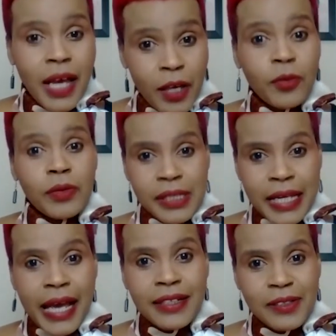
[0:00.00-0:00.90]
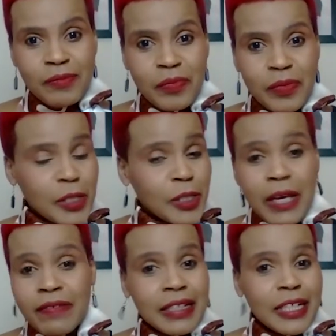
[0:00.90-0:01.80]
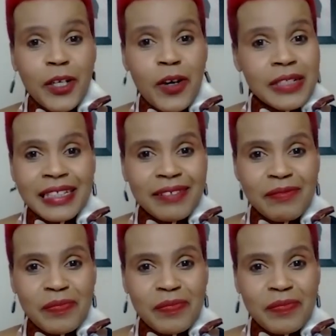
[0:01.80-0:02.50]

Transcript: I thought, yes, she's definitely got it.